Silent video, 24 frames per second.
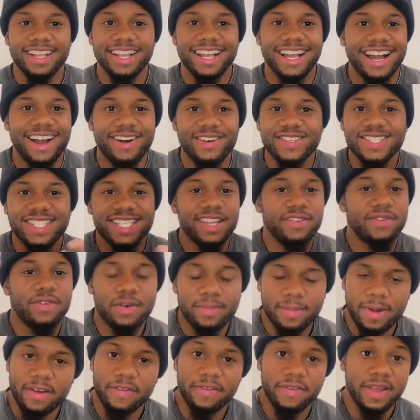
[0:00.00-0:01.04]
I was living with
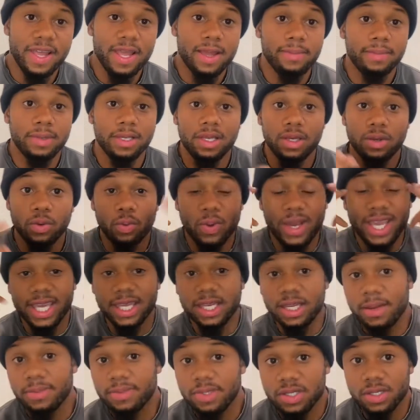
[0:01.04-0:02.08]
my family, waking
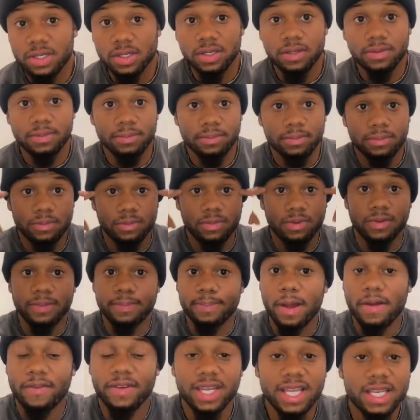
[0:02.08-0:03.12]
up to
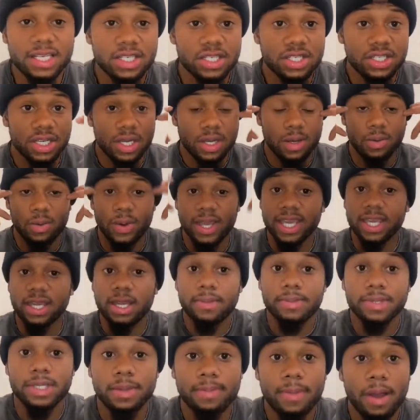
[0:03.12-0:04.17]
my relationship, waking
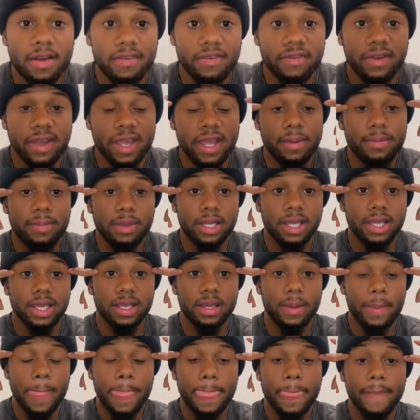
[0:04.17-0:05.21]
up to my family,
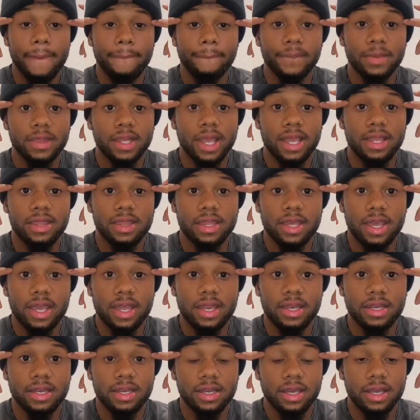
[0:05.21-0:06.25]
and
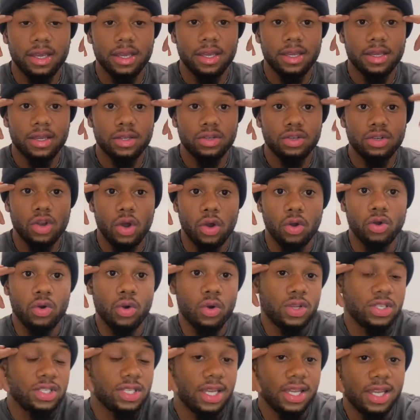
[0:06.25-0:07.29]
then,
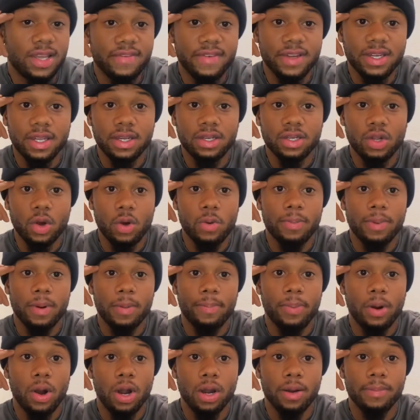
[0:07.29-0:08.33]
going to live in a dope
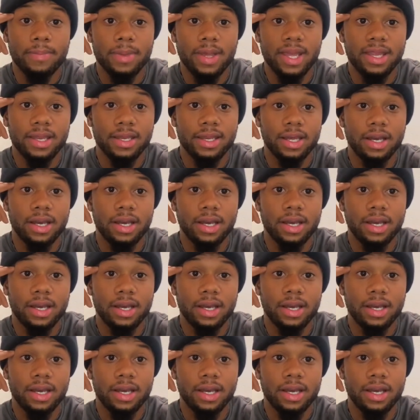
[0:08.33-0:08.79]
apartment,